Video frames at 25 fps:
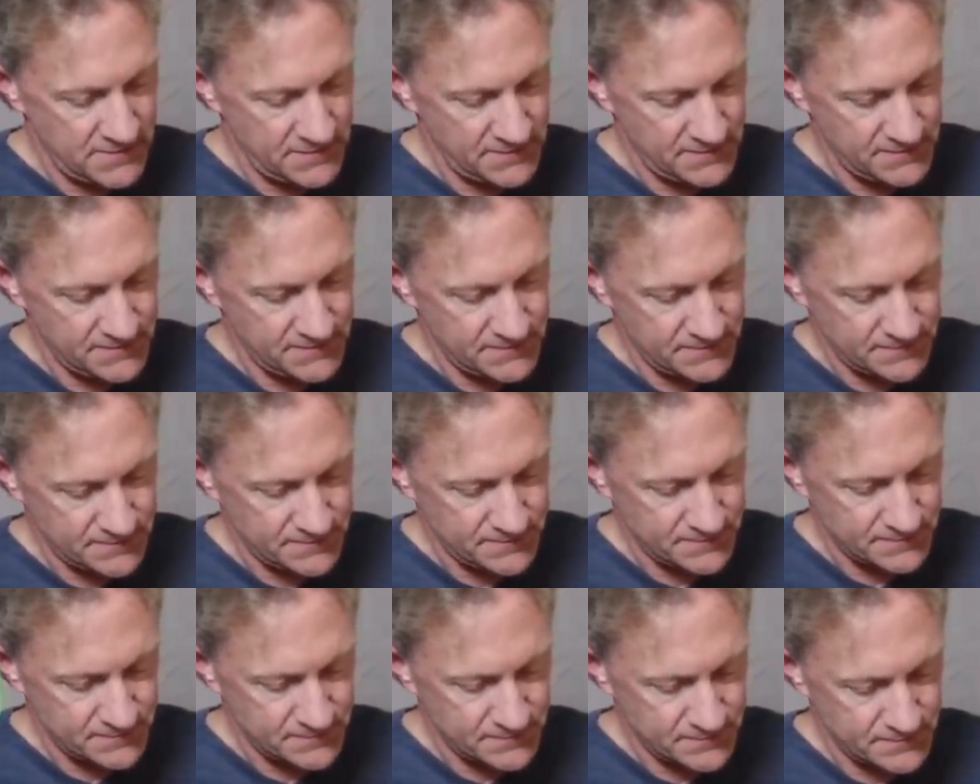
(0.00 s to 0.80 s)

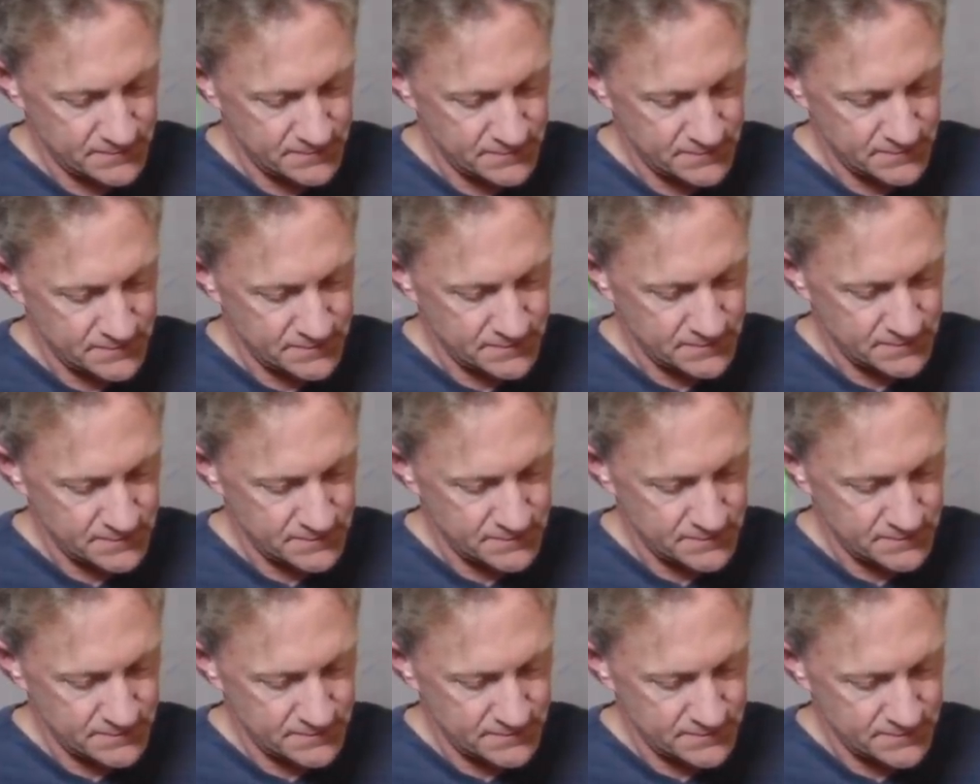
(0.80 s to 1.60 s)

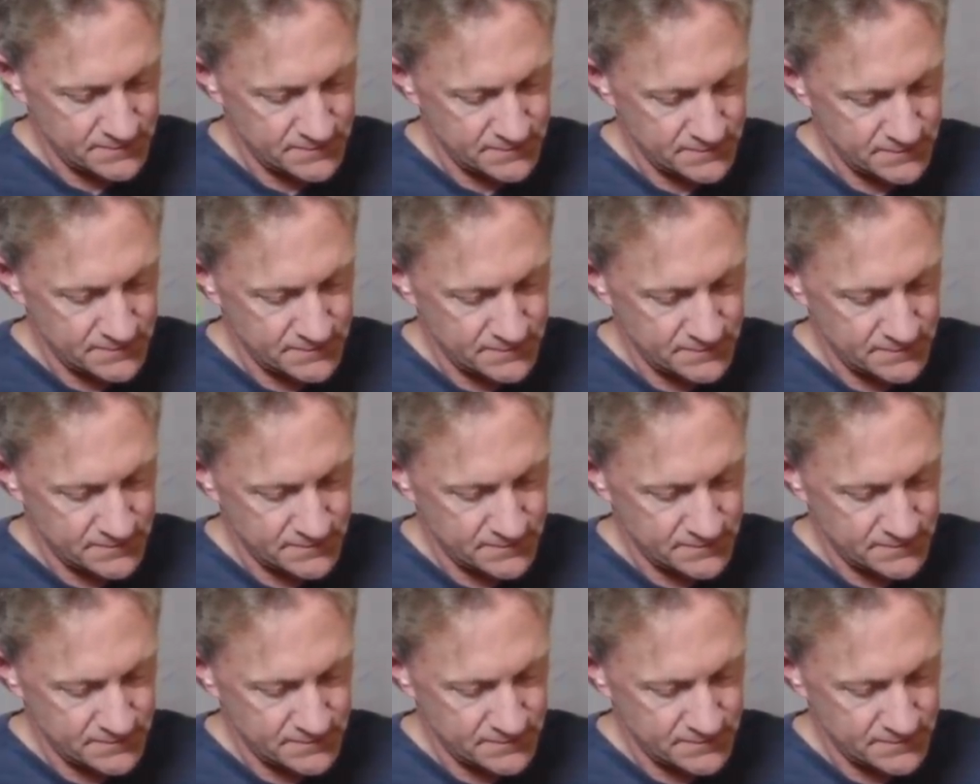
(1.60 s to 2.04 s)
Nothing is said.